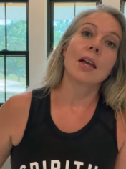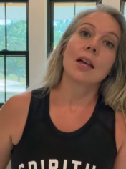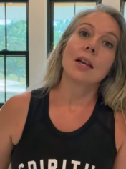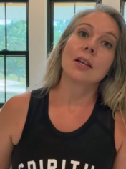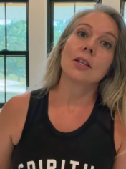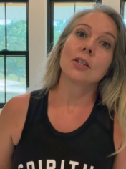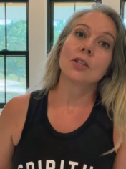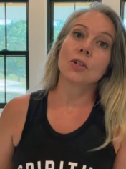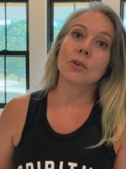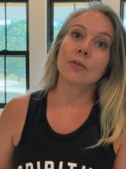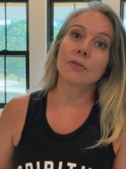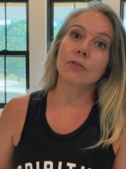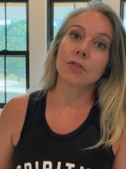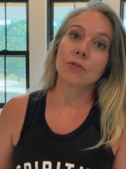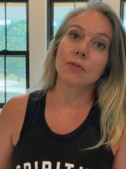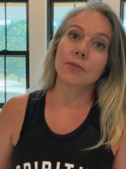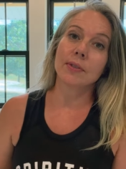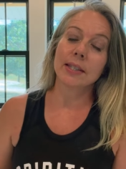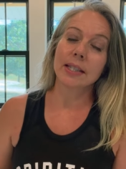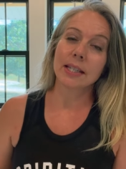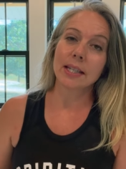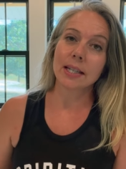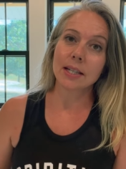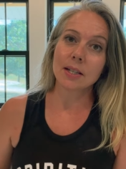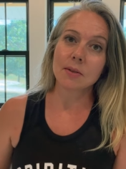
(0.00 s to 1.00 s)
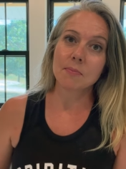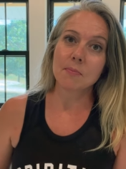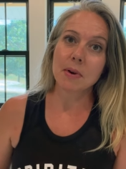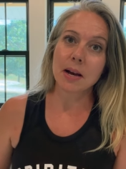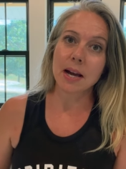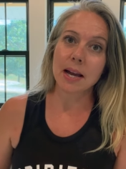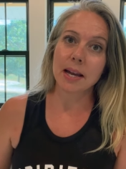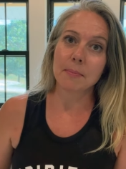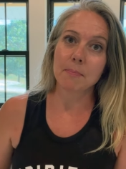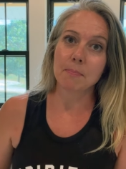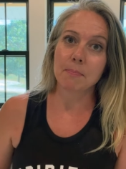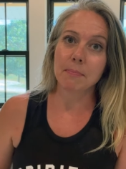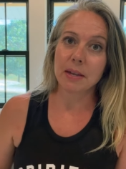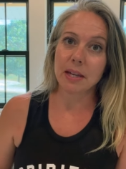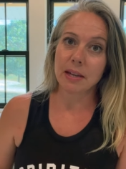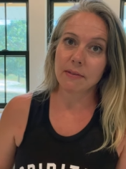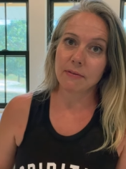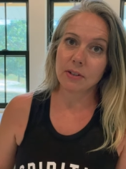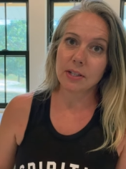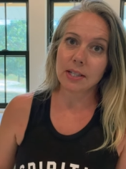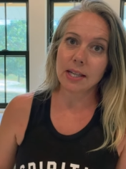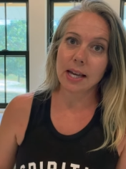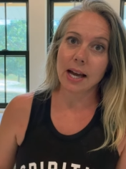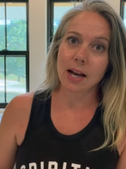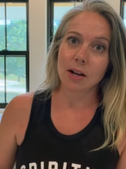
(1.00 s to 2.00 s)
So if you've seen my
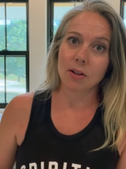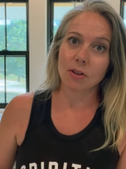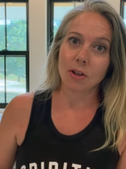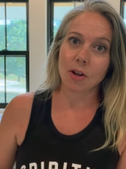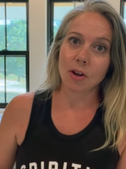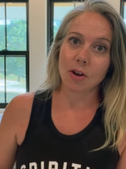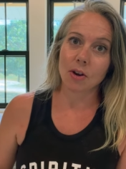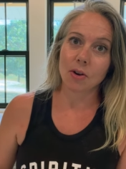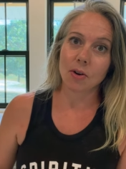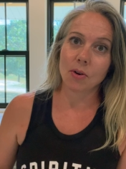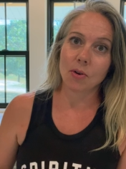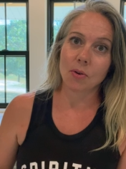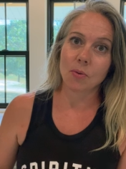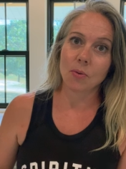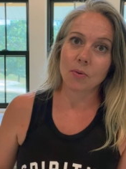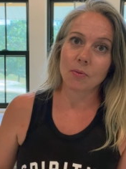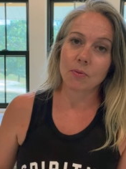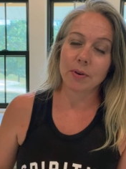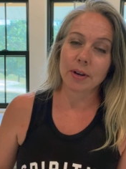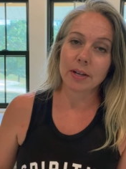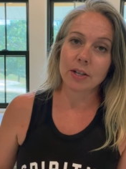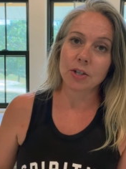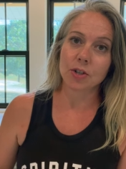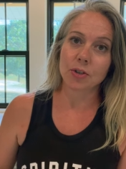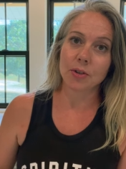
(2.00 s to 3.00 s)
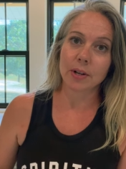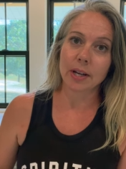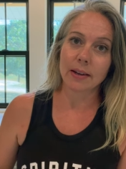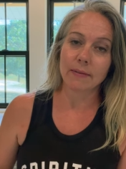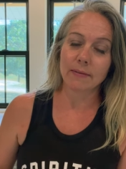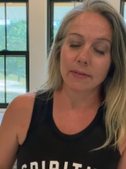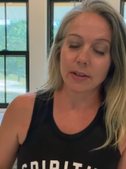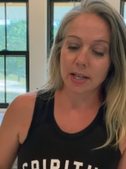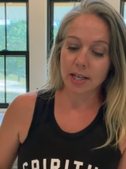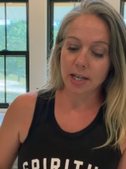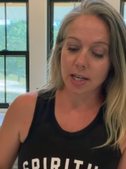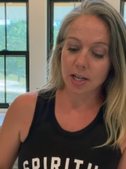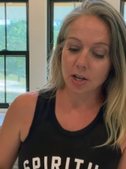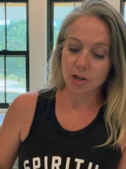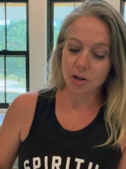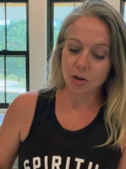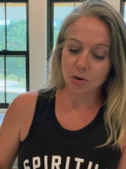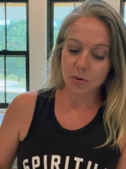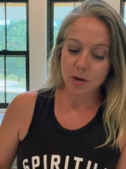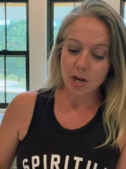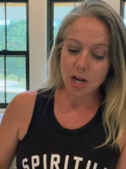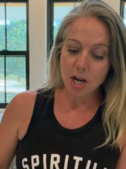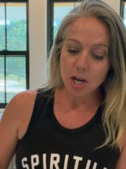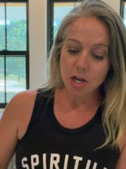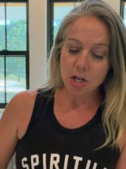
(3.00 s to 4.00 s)
beef tallow rendering
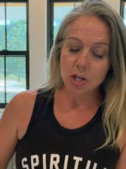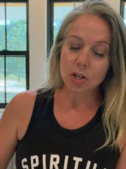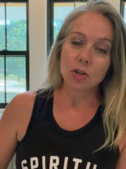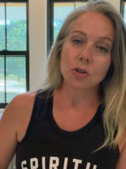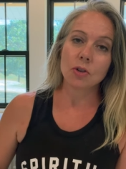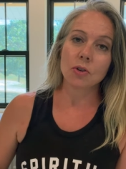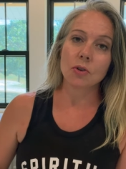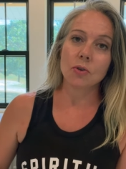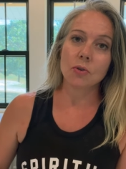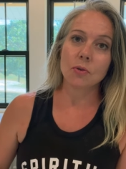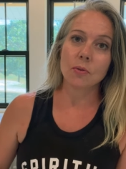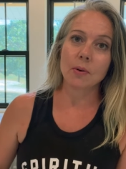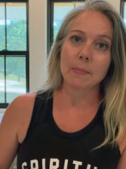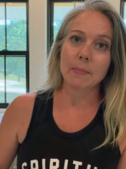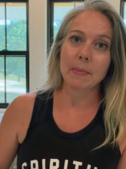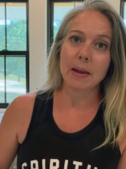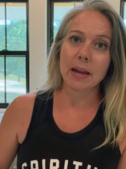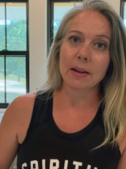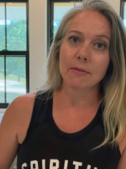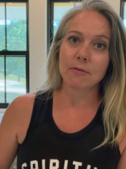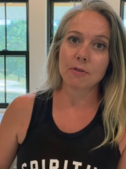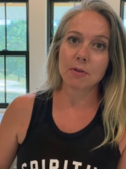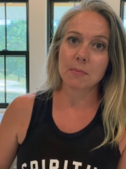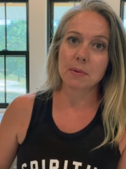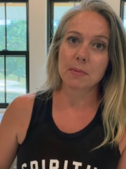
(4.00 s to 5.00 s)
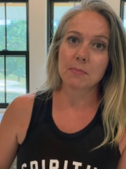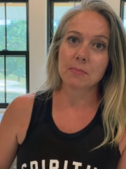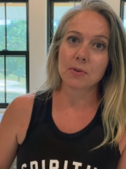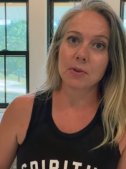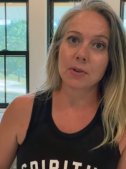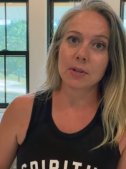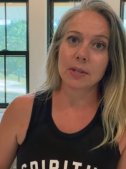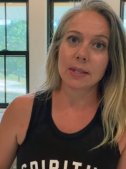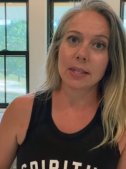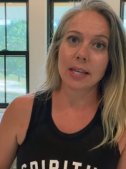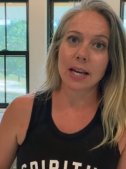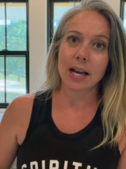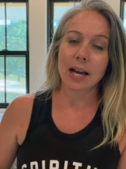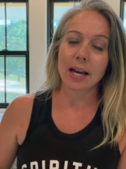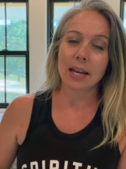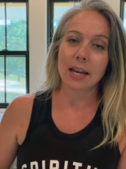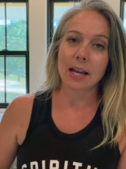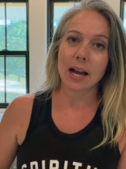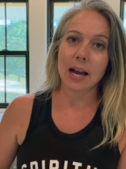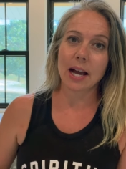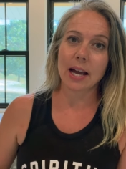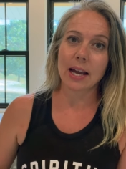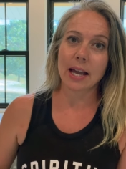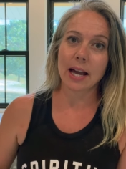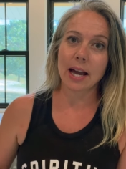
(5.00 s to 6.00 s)
video, you may have remembered that
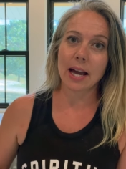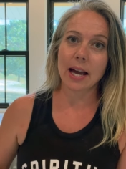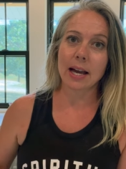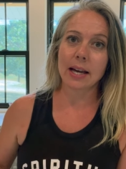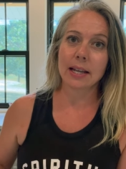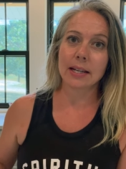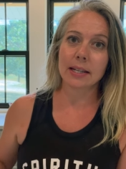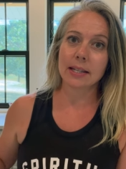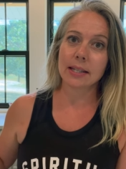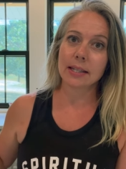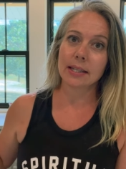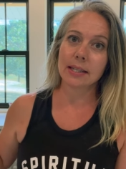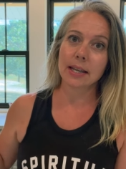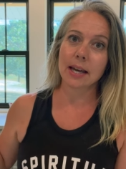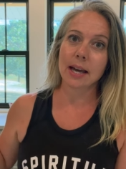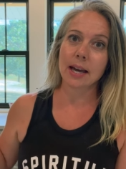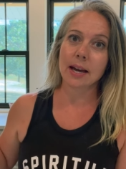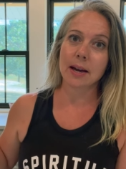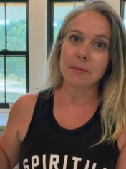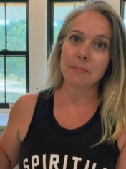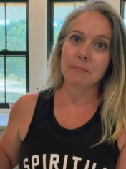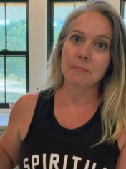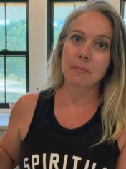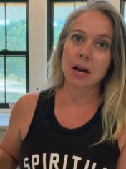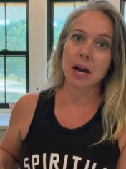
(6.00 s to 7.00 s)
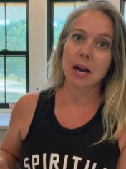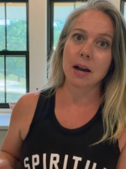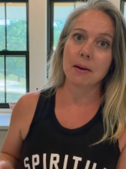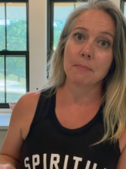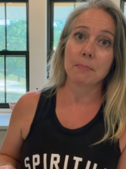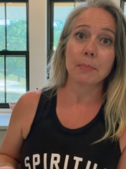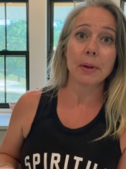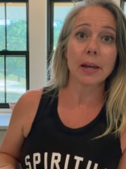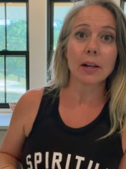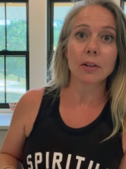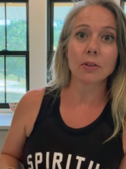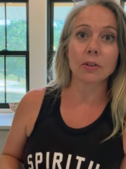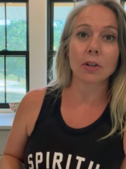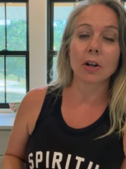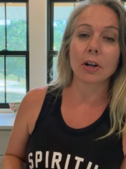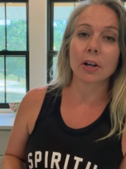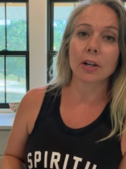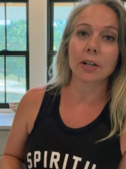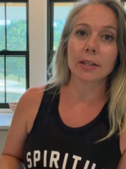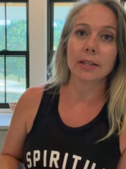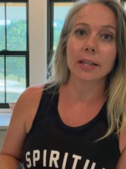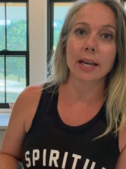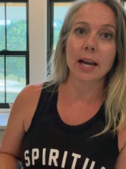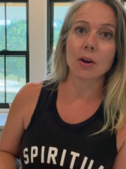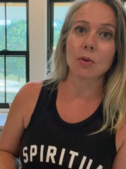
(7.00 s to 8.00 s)
I had some um, pig
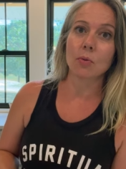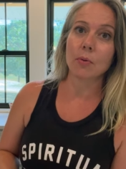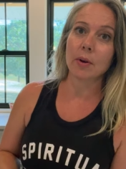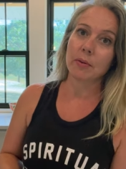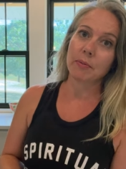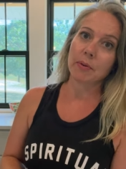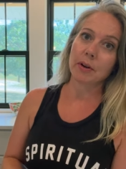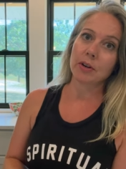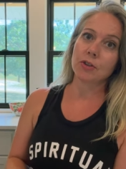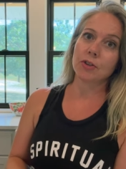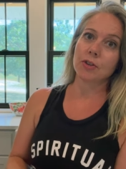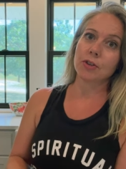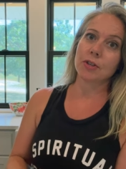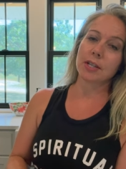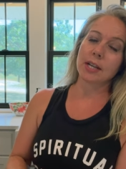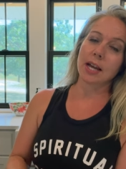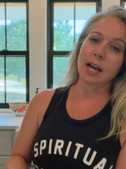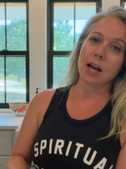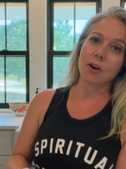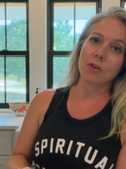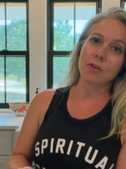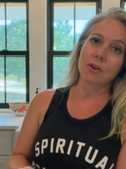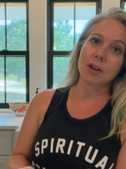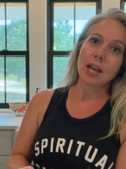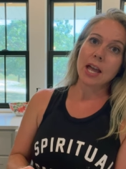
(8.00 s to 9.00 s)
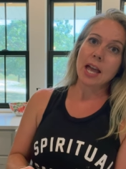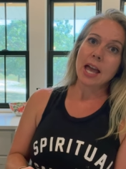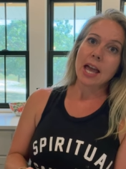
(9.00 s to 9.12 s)
lard that we rendered down